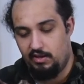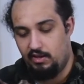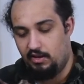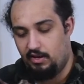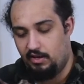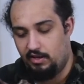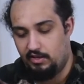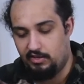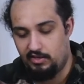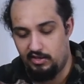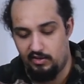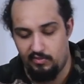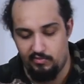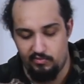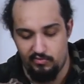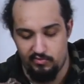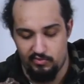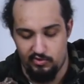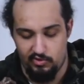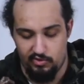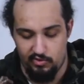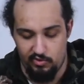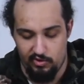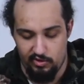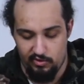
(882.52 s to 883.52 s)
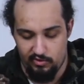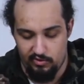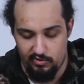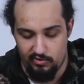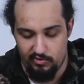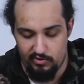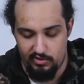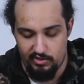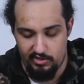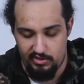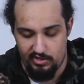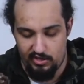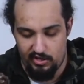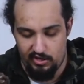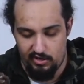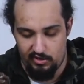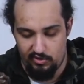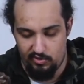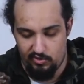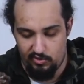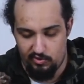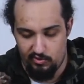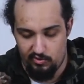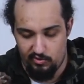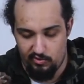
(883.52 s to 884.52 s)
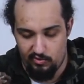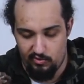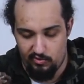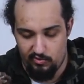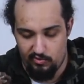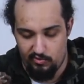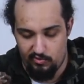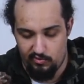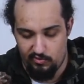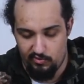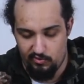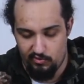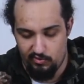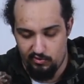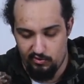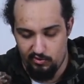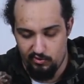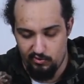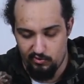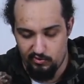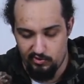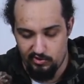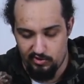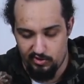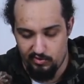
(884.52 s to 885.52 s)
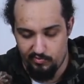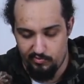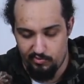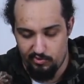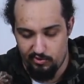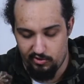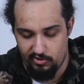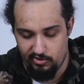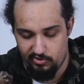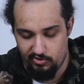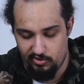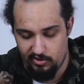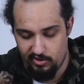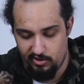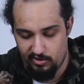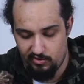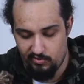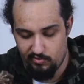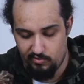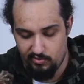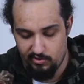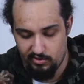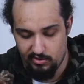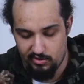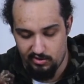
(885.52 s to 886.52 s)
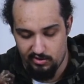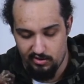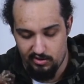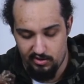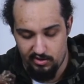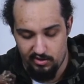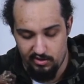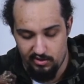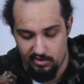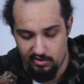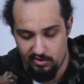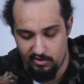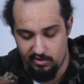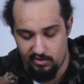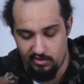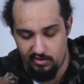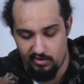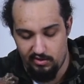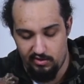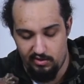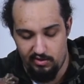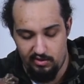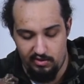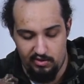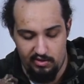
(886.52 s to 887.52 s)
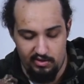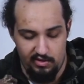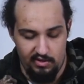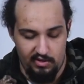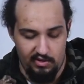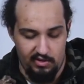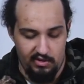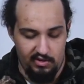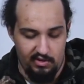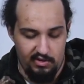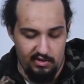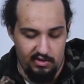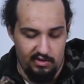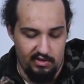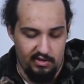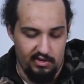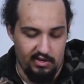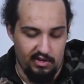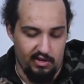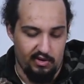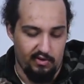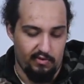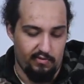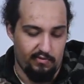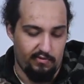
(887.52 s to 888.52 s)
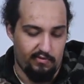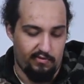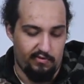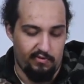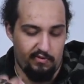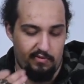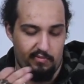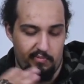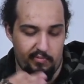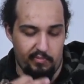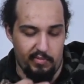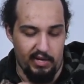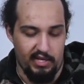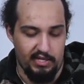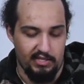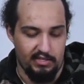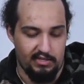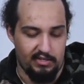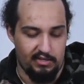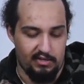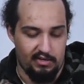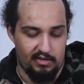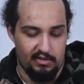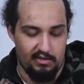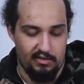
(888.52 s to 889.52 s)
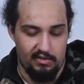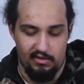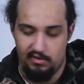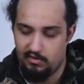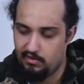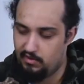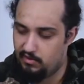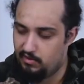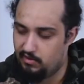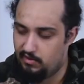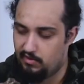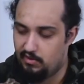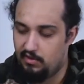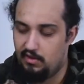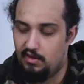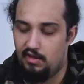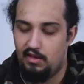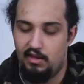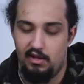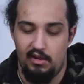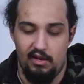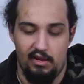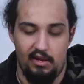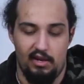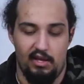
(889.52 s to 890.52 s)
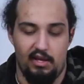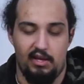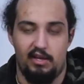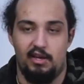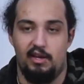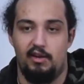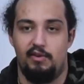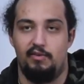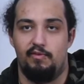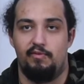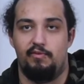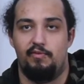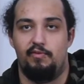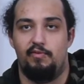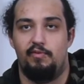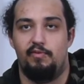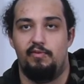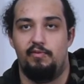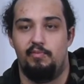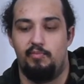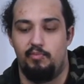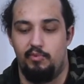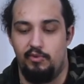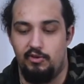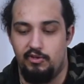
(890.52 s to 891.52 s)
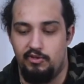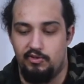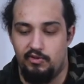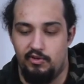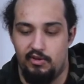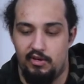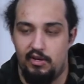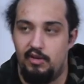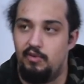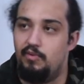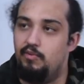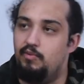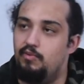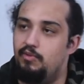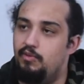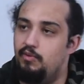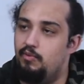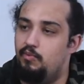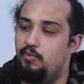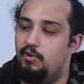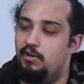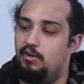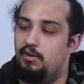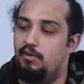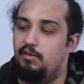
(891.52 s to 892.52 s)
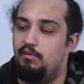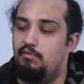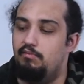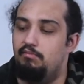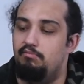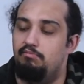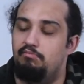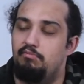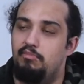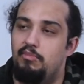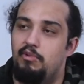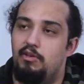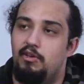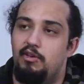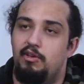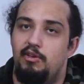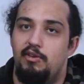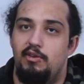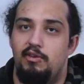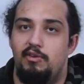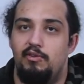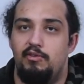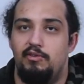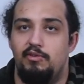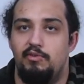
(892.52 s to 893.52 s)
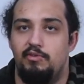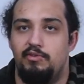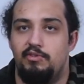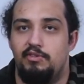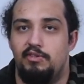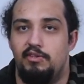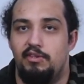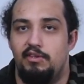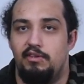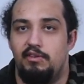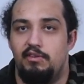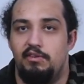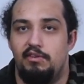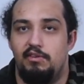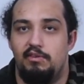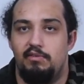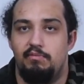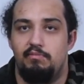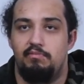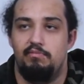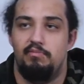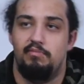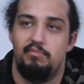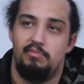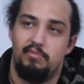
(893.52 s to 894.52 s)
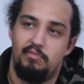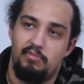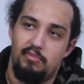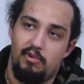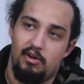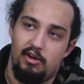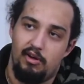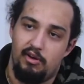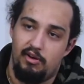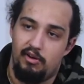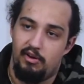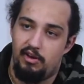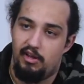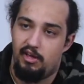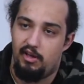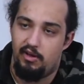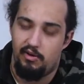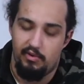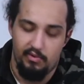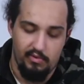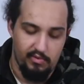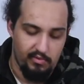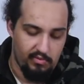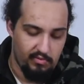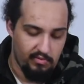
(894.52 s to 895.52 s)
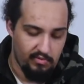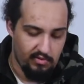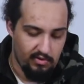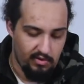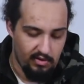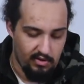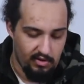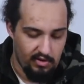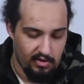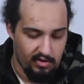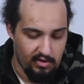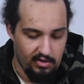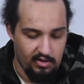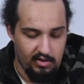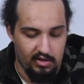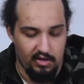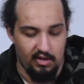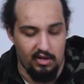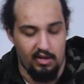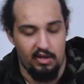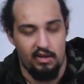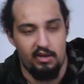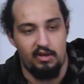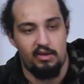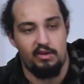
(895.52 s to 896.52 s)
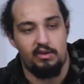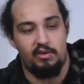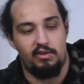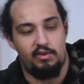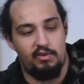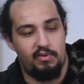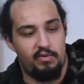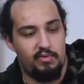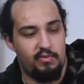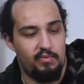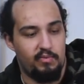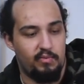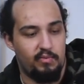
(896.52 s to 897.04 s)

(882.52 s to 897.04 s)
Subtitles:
XM Studio decided to use the portrait with the kind of mask like kind of portrait, the one you see on now, and